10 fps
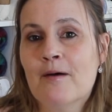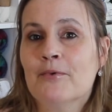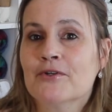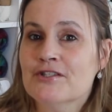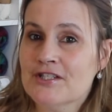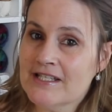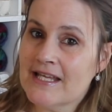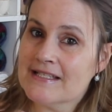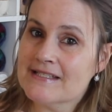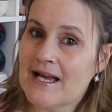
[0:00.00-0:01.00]
But until the
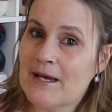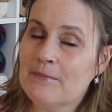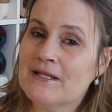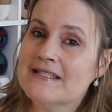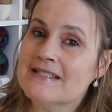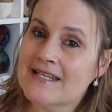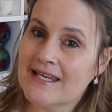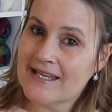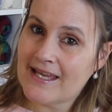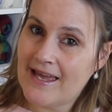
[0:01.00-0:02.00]
next time, please
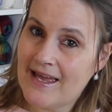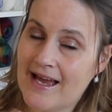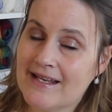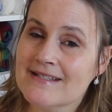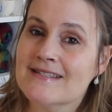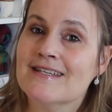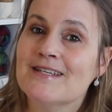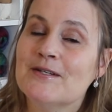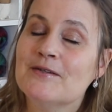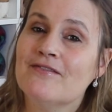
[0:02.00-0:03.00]
take care, and I'll see
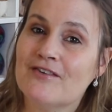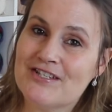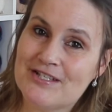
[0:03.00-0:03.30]
you very